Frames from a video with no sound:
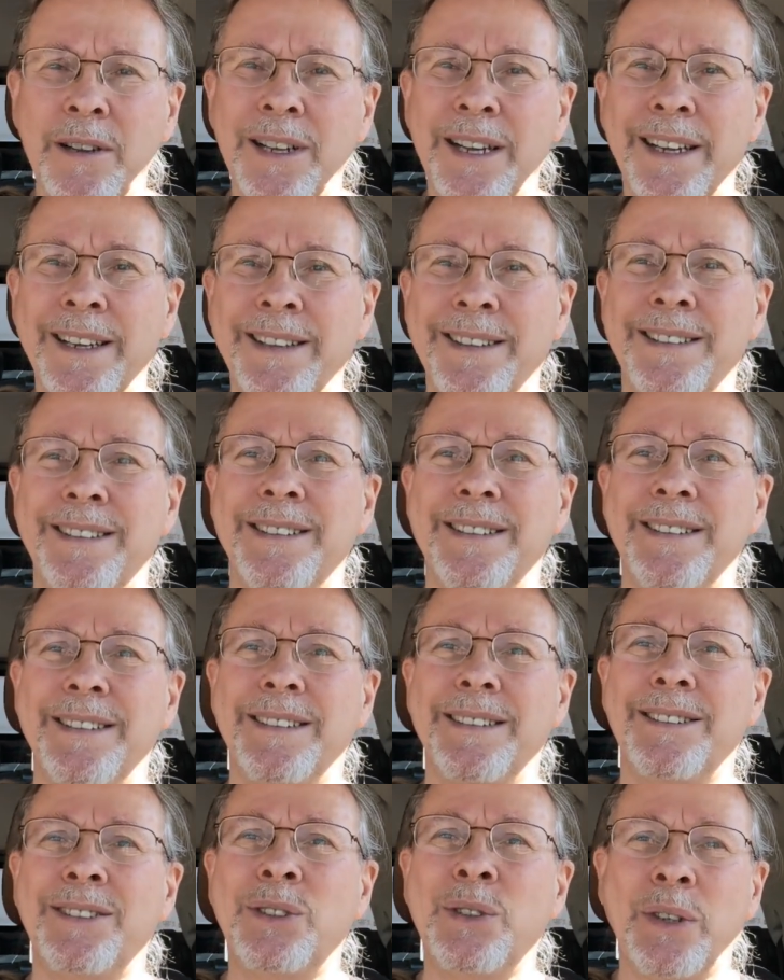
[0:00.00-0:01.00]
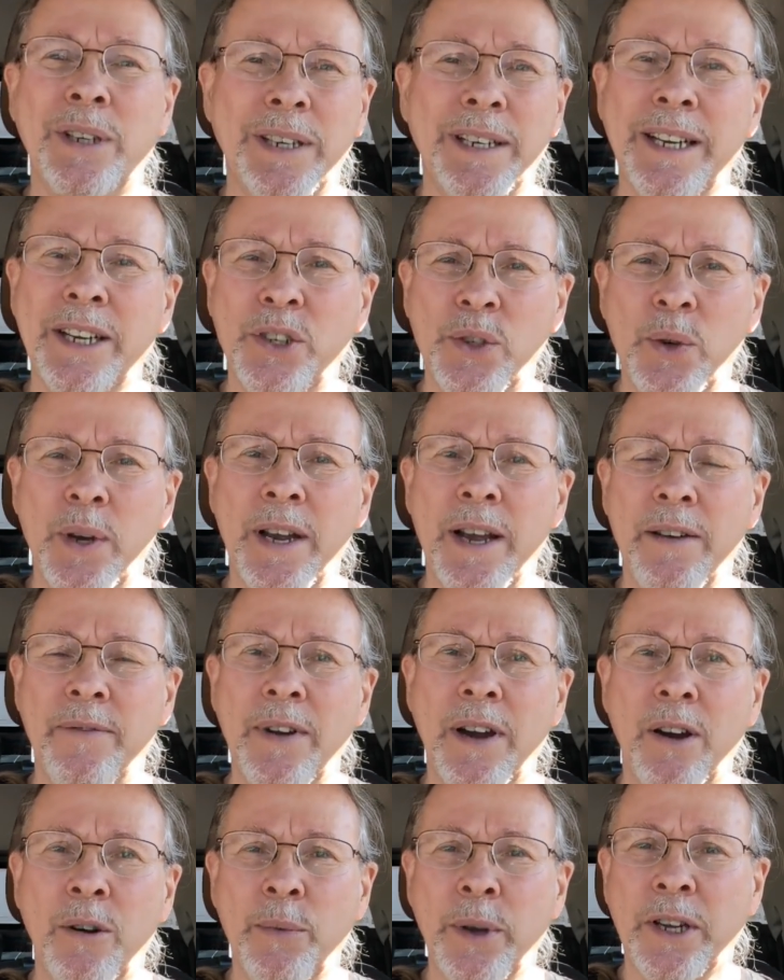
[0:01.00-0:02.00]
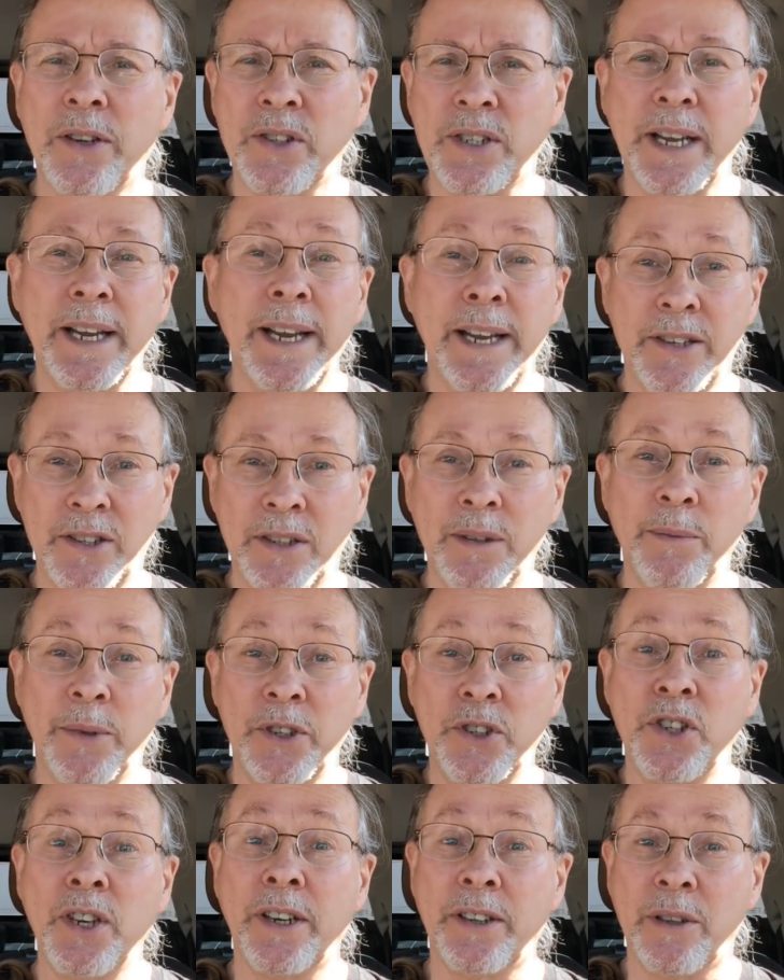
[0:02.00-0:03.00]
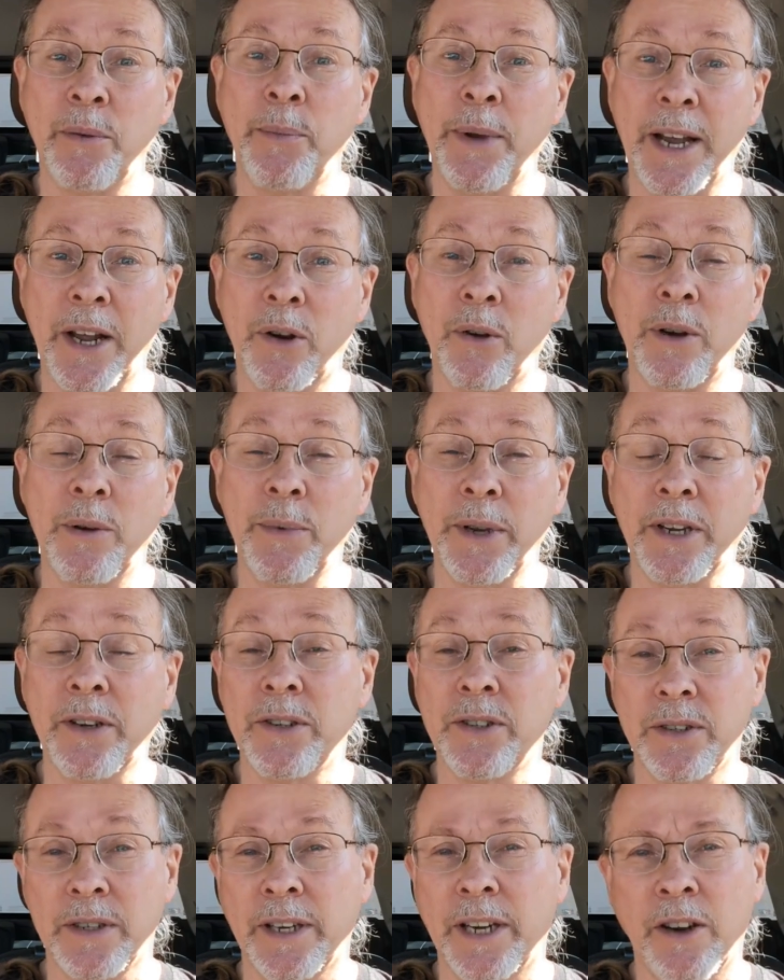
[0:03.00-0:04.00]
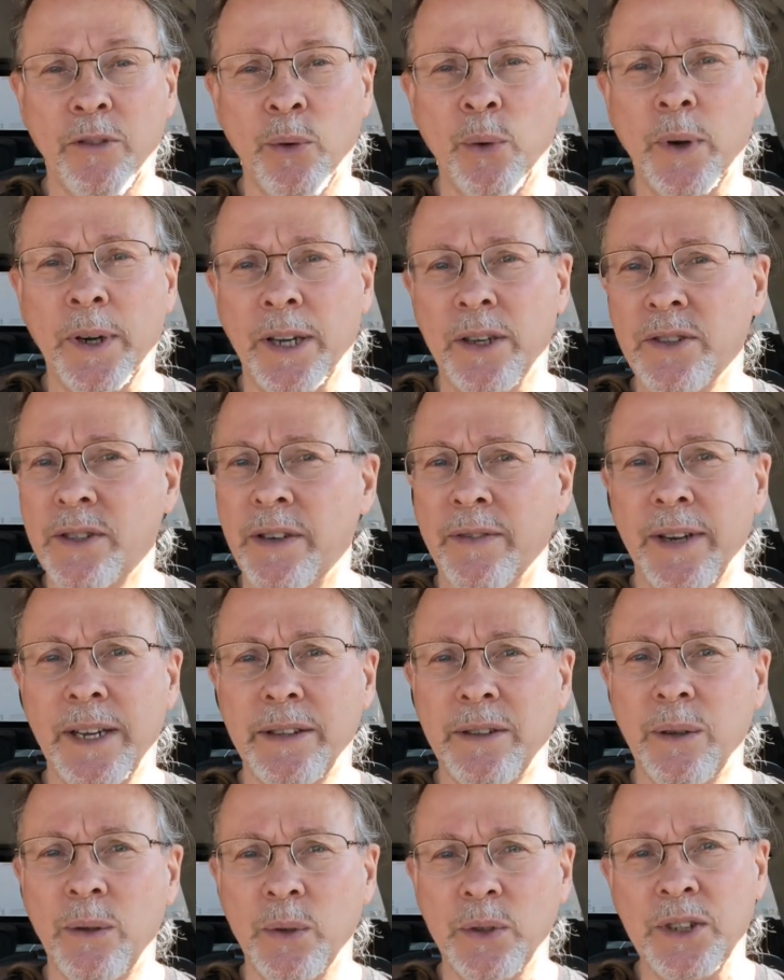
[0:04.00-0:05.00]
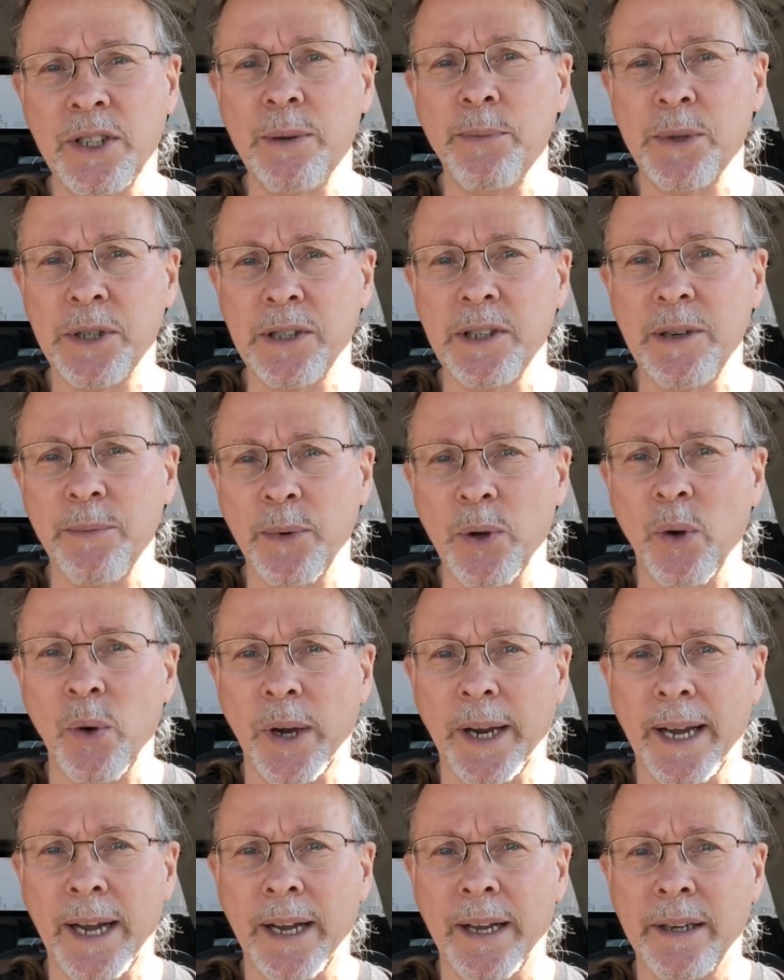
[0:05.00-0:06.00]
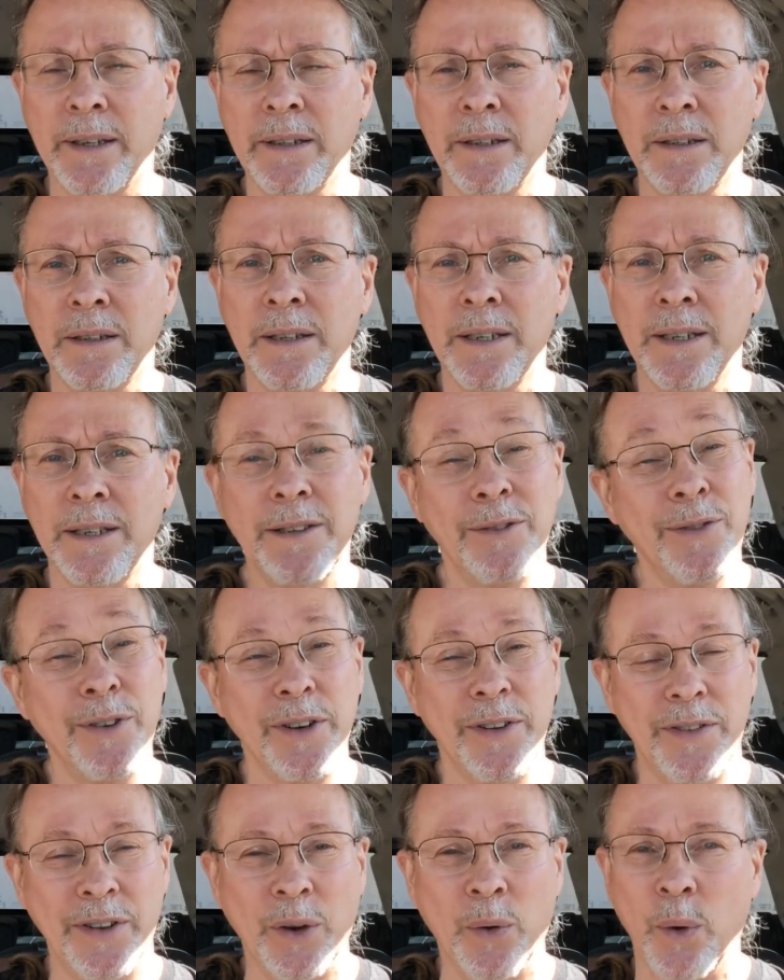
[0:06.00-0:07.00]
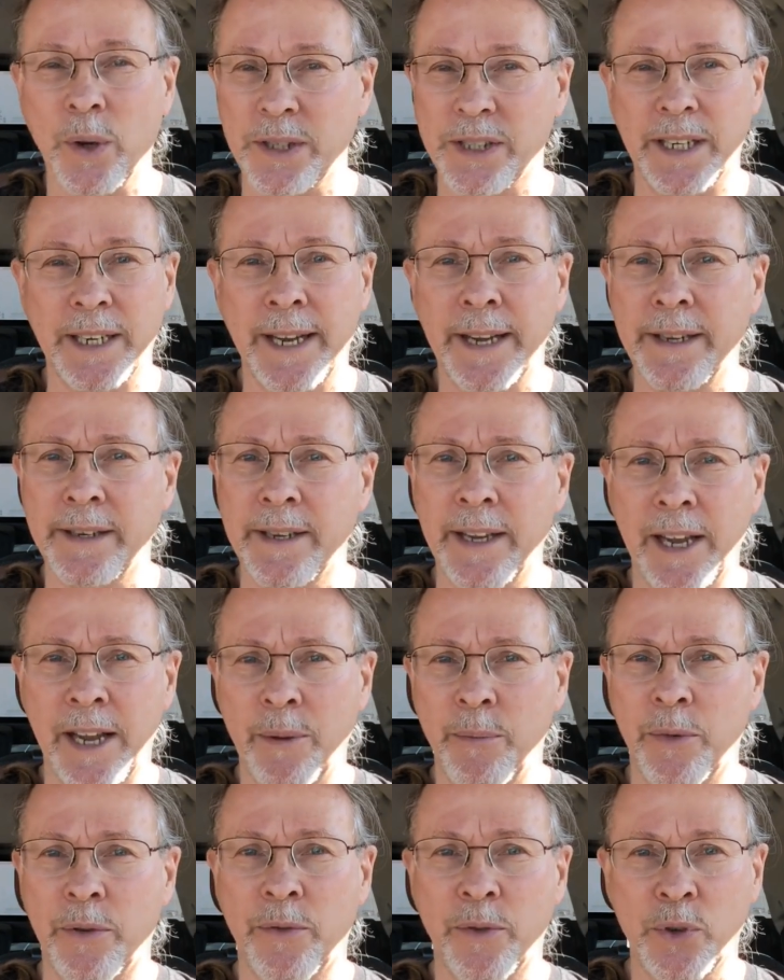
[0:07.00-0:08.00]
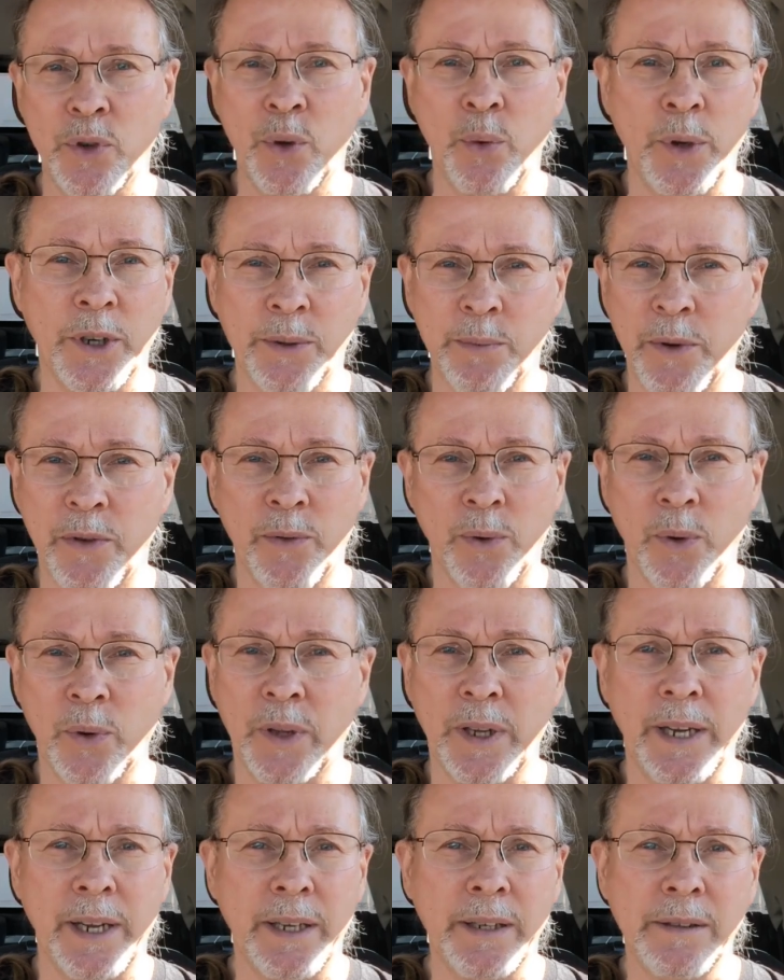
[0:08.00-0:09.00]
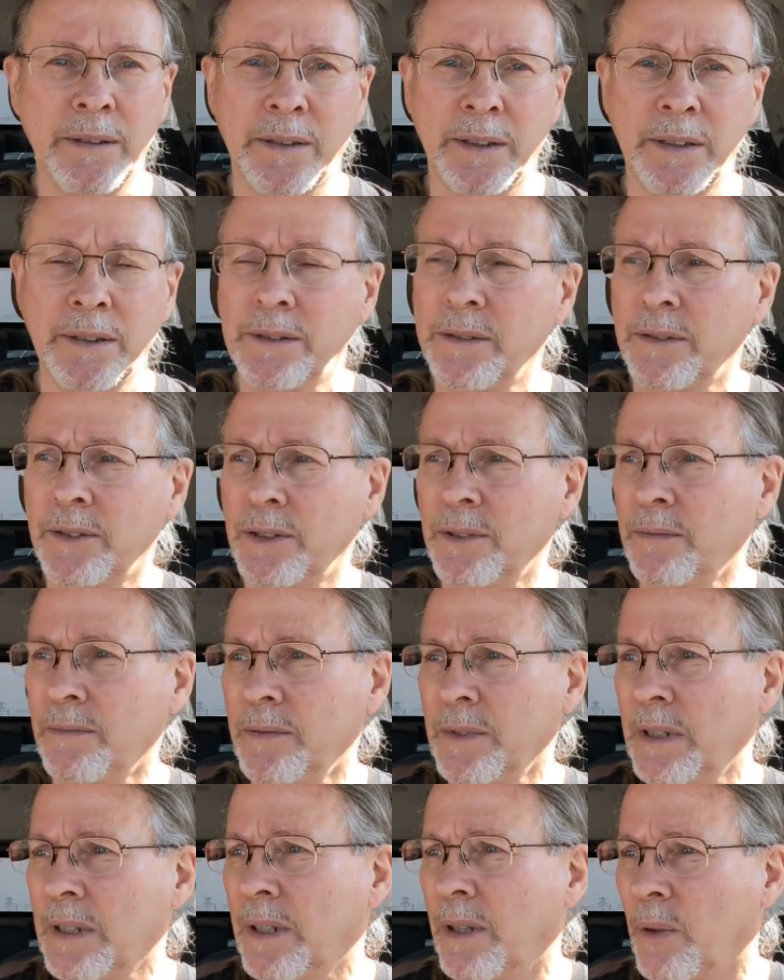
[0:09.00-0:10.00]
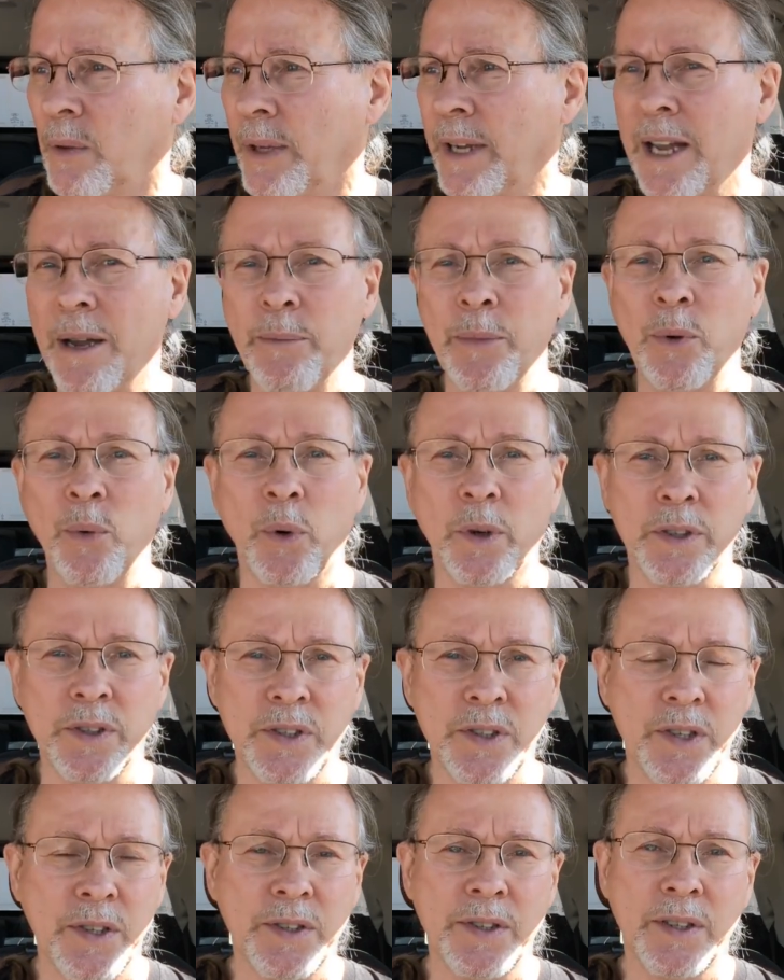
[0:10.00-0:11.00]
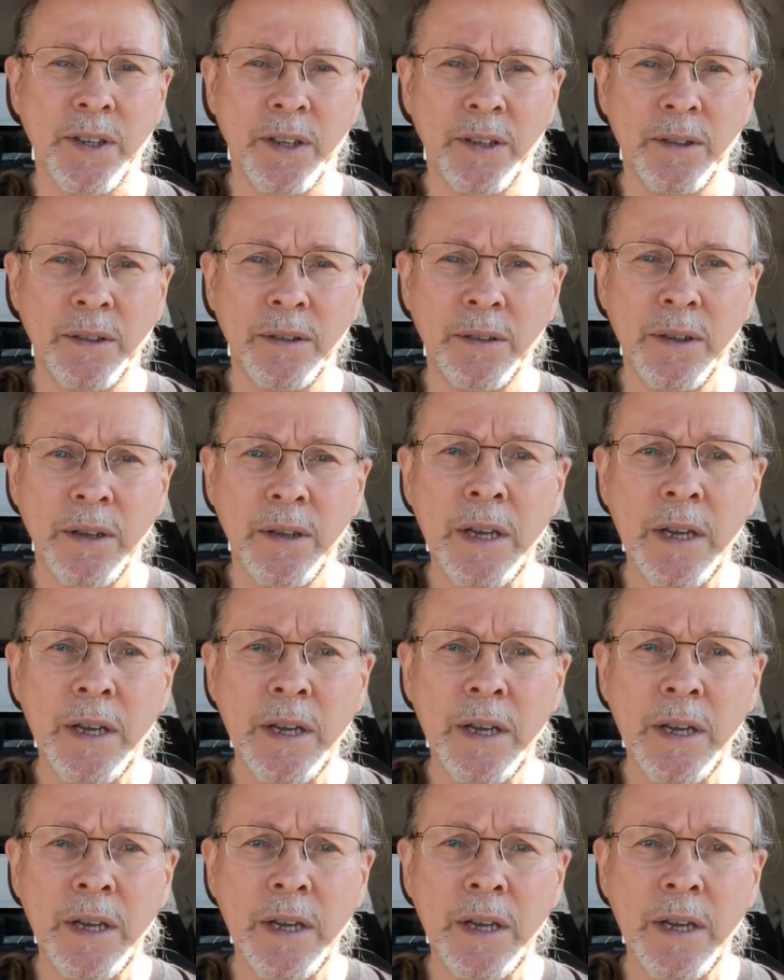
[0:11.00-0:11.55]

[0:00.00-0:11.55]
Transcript: I took an extra half hour because I asked them to check the battery because, like everyone else, I've got the whole deep sleep going on. And the funny thing was, it hadn't happened for 2 weeks before that, and it's only happened once since then.